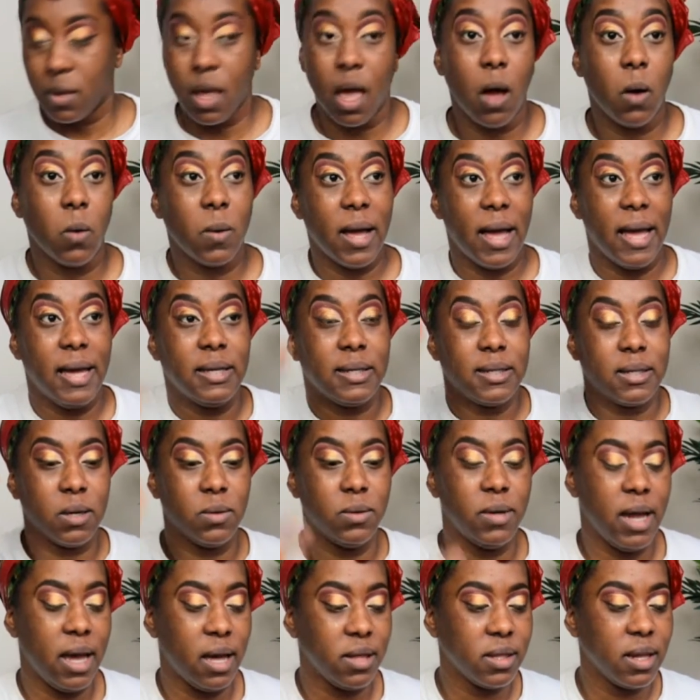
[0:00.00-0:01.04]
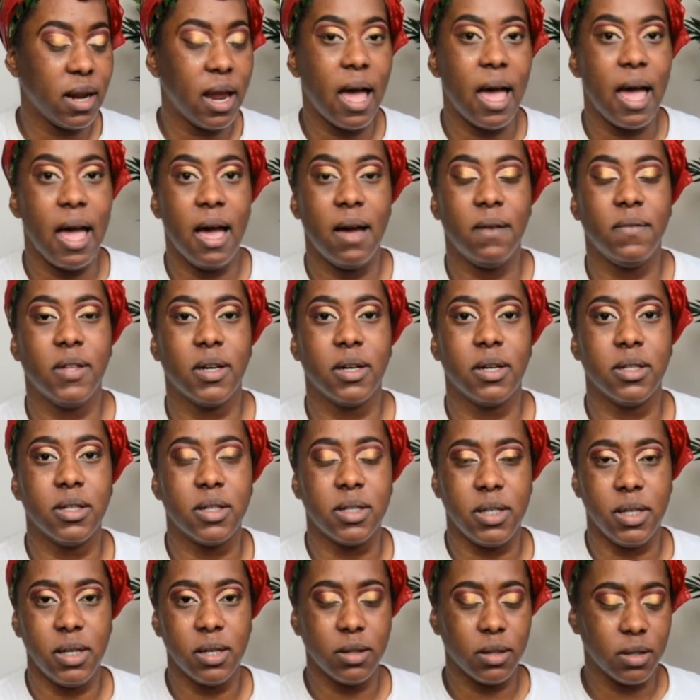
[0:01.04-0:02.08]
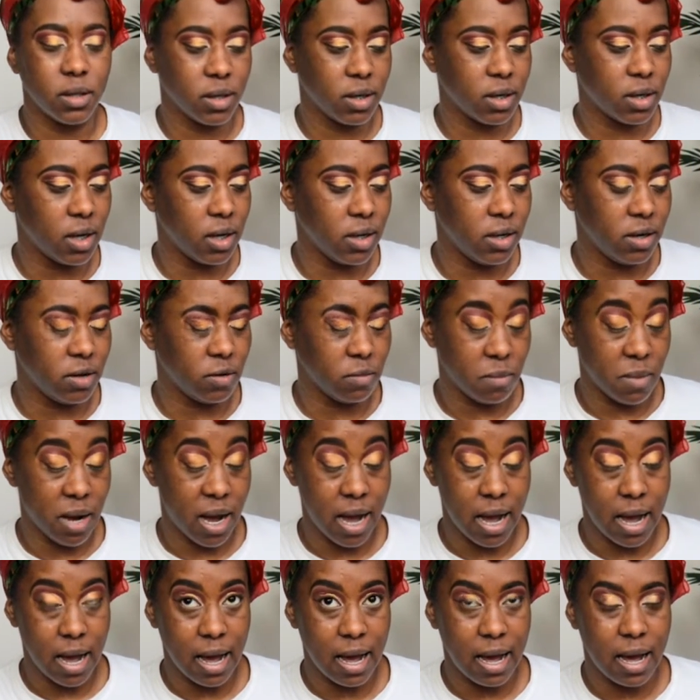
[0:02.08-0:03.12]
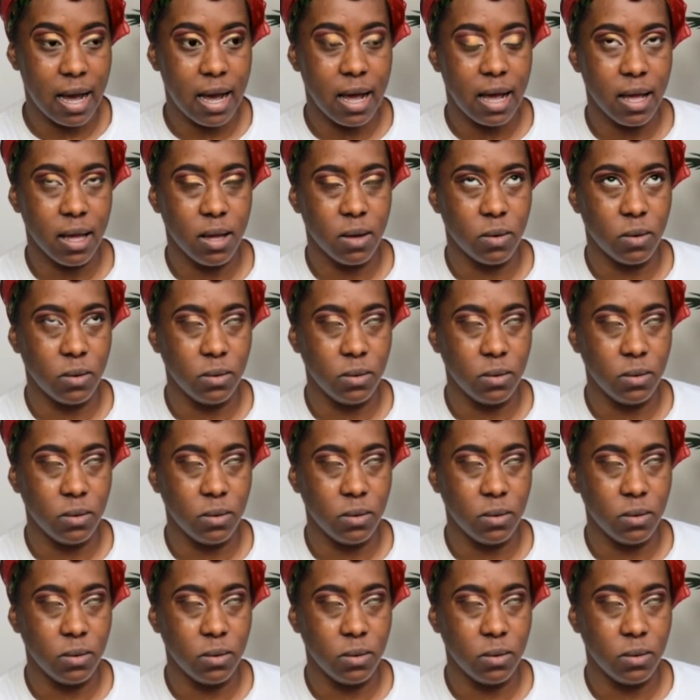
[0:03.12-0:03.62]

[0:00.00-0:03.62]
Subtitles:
Okay, so now that I have the concealer under my eye,